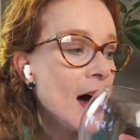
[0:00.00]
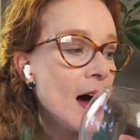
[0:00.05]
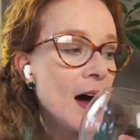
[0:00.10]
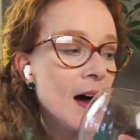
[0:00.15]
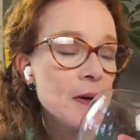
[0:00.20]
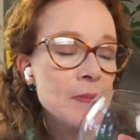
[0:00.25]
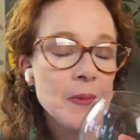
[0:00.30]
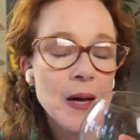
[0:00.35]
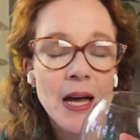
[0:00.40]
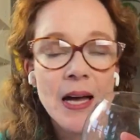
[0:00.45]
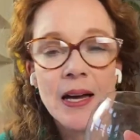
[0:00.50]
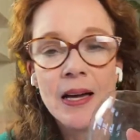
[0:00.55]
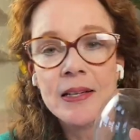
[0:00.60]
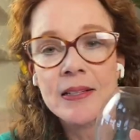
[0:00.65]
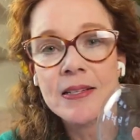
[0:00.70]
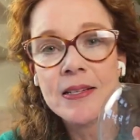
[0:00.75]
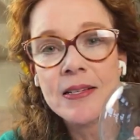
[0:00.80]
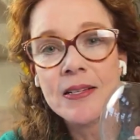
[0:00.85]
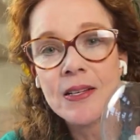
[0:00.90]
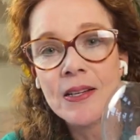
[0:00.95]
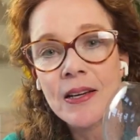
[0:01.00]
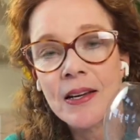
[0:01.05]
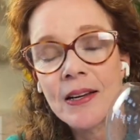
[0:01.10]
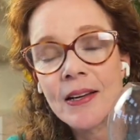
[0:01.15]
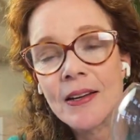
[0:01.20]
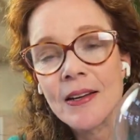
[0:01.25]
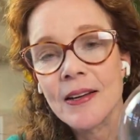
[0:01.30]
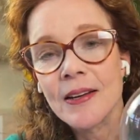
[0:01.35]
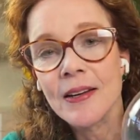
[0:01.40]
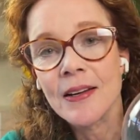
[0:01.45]
And
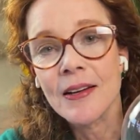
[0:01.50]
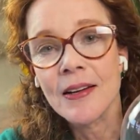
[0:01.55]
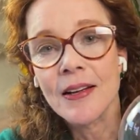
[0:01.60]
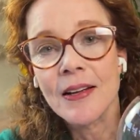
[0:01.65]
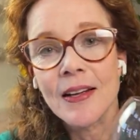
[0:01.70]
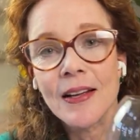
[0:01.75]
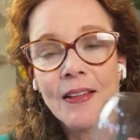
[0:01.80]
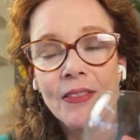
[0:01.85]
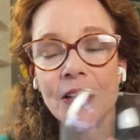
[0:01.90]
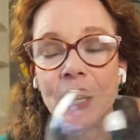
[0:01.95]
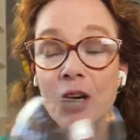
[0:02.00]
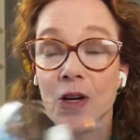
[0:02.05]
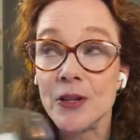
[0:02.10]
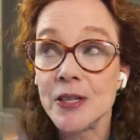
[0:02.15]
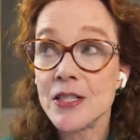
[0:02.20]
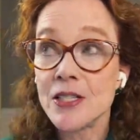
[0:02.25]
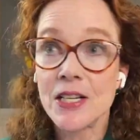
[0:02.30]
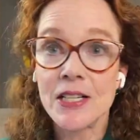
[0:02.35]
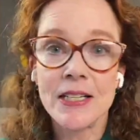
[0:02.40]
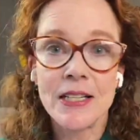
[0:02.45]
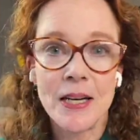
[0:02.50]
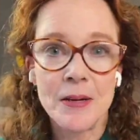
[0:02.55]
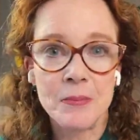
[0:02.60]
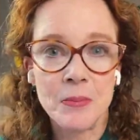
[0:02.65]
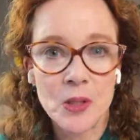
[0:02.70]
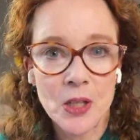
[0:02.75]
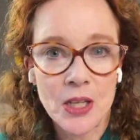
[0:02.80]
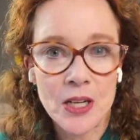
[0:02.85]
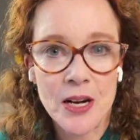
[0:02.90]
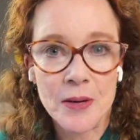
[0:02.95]
the going's going to get
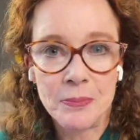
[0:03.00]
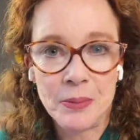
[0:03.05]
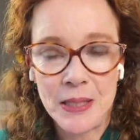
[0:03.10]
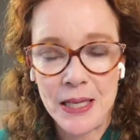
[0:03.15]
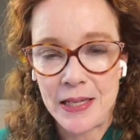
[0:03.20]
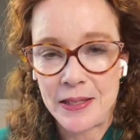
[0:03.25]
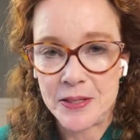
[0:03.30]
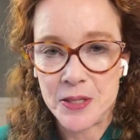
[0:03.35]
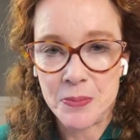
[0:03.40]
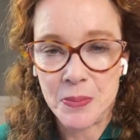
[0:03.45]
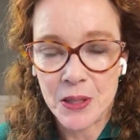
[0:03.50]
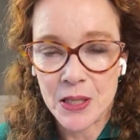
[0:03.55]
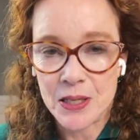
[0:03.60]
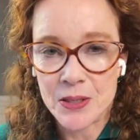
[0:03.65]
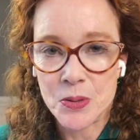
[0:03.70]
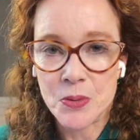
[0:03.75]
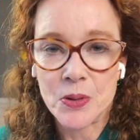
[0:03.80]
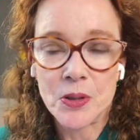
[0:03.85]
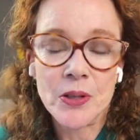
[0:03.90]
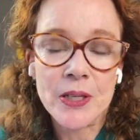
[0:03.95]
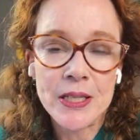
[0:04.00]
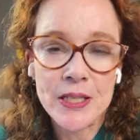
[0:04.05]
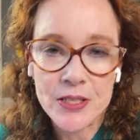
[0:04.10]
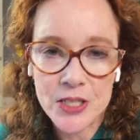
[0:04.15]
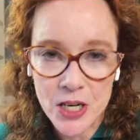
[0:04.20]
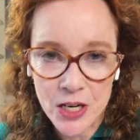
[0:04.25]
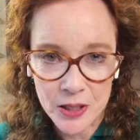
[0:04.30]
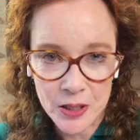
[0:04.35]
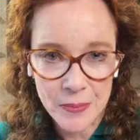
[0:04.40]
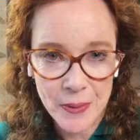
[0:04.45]
more complex because we're going to
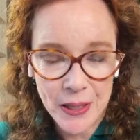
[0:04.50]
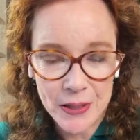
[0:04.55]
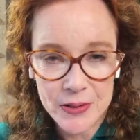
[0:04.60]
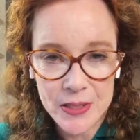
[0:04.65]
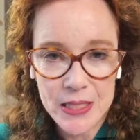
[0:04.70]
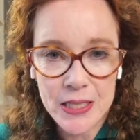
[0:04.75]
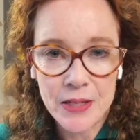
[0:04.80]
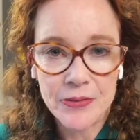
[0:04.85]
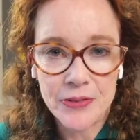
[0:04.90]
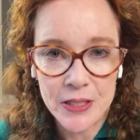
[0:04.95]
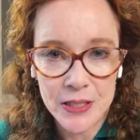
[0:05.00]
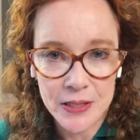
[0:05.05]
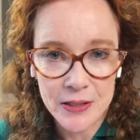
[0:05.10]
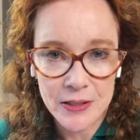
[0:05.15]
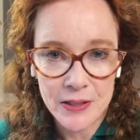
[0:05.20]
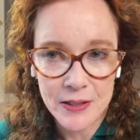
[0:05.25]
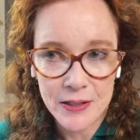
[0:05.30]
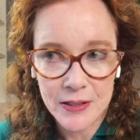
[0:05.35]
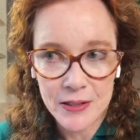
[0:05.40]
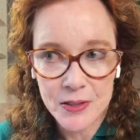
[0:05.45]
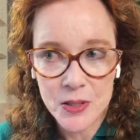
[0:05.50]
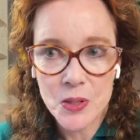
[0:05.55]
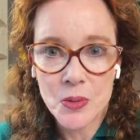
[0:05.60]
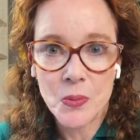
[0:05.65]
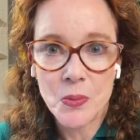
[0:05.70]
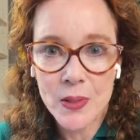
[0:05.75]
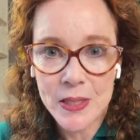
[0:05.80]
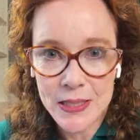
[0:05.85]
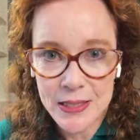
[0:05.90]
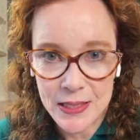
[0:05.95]
talk about different
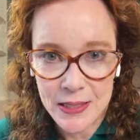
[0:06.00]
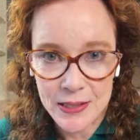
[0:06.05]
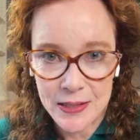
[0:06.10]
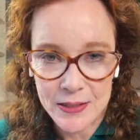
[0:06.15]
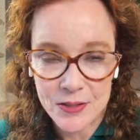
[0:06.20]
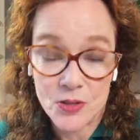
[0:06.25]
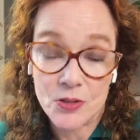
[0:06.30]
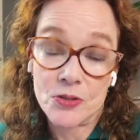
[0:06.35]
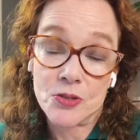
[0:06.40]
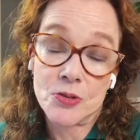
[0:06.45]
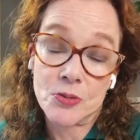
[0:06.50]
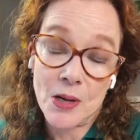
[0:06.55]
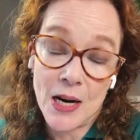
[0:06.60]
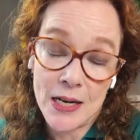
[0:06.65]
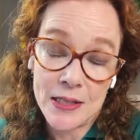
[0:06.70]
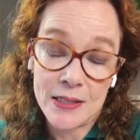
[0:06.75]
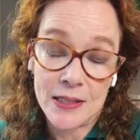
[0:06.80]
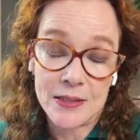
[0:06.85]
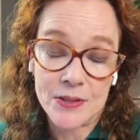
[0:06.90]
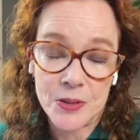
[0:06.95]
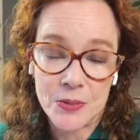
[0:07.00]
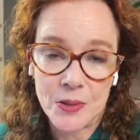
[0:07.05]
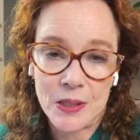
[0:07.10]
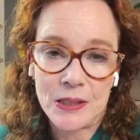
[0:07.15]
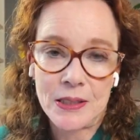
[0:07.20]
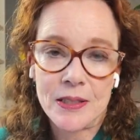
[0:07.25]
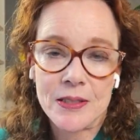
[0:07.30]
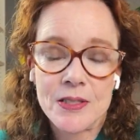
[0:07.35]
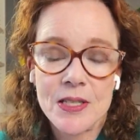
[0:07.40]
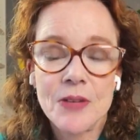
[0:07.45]
sweetness or dryness,
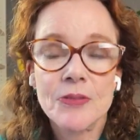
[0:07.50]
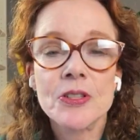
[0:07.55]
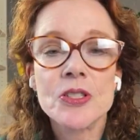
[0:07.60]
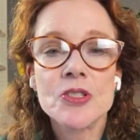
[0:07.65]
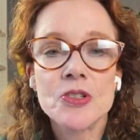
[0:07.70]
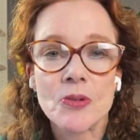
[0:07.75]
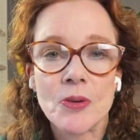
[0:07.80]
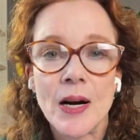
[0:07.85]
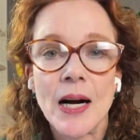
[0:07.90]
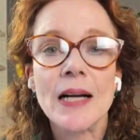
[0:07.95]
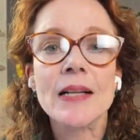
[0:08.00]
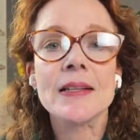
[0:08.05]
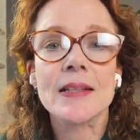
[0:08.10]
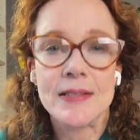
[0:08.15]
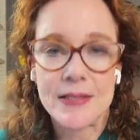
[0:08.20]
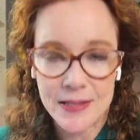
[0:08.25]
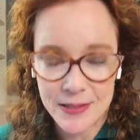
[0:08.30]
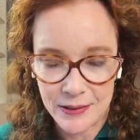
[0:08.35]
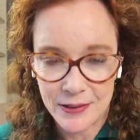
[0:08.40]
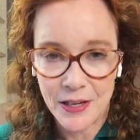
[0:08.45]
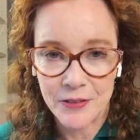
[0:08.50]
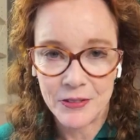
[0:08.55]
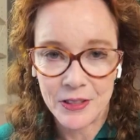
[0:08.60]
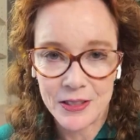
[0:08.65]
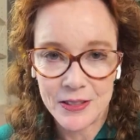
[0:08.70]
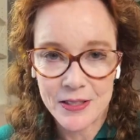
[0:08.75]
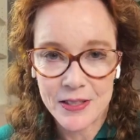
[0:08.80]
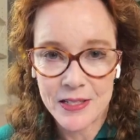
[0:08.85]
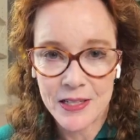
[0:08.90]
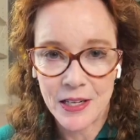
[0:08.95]
really, different dryness
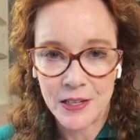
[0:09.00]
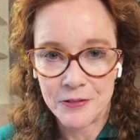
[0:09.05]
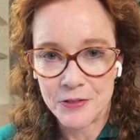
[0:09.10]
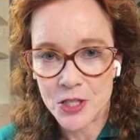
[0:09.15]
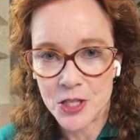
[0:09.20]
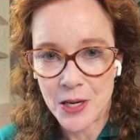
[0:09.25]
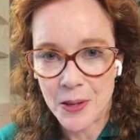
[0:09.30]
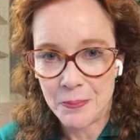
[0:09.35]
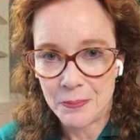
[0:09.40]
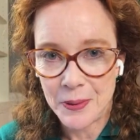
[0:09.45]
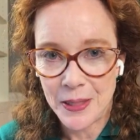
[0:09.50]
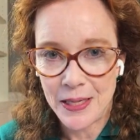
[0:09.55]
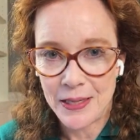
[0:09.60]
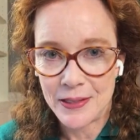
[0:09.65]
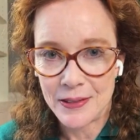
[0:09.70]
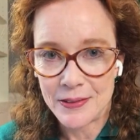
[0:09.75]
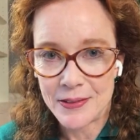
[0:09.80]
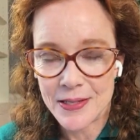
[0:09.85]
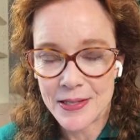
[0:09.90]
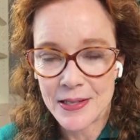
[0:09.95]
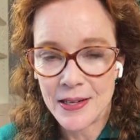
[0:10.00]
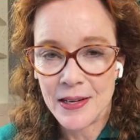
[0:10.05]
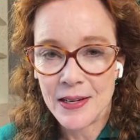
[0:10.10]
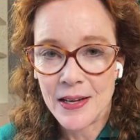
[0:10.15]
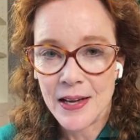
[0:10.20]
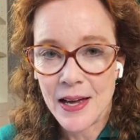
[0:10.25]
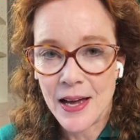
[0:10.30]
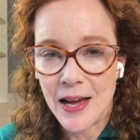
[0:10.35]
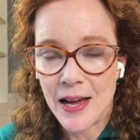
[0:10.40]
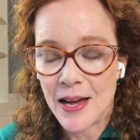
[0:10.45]
levels of champagnes,
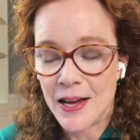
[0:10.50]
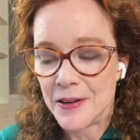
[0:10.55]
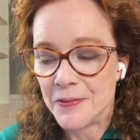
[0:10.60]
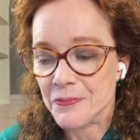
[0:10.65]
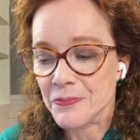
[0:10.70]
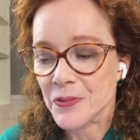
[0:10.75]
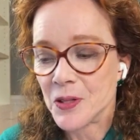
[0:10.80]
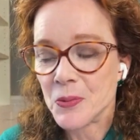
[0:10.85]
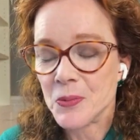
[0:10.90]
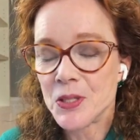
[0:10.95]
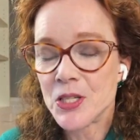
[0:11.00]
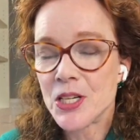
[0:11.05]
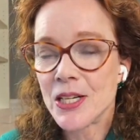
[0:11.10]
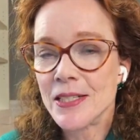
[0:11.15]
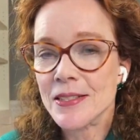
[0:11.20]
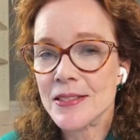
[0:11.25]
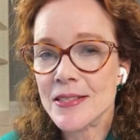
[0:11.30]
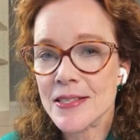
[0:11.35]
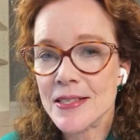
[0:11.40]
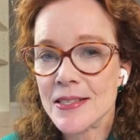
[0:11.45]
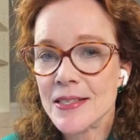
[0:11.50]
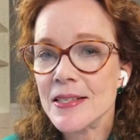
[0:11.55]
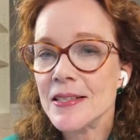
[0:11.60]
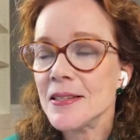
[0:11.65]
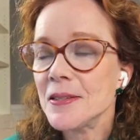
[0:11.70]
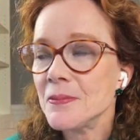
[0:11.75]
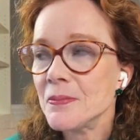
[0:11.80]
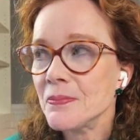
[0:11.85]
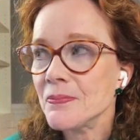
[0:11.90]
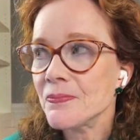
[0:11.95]
which can
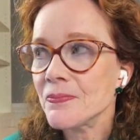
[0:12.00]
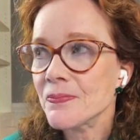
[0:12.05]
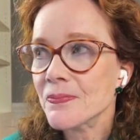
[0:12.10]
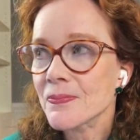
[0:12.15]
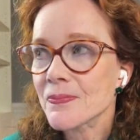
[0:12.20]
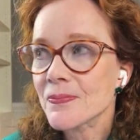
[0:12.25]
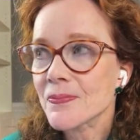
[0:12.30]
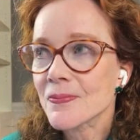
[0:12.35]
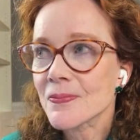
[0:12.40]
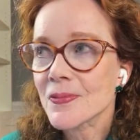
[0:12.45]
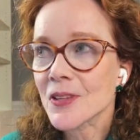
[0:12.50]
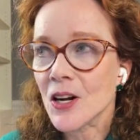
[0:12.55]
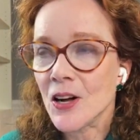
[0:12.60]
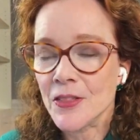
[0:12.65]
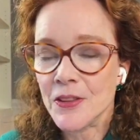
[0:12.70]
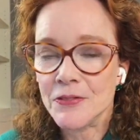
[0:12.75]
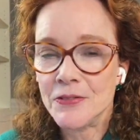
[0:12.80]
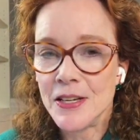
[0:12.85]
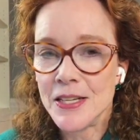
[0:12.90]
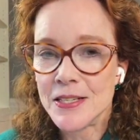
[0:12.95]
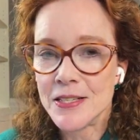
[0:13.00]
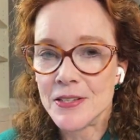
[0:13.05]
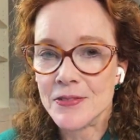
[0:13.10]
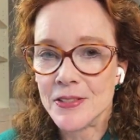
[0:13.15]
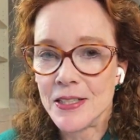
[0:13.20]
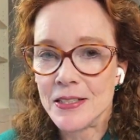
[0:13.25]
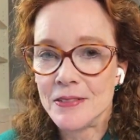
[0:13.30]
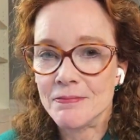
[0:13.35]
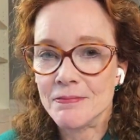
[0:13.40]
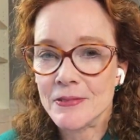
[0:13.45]
seem, on the face of
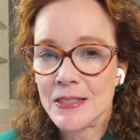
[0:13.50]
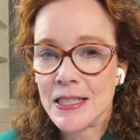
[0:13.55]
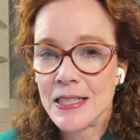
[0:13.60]
it,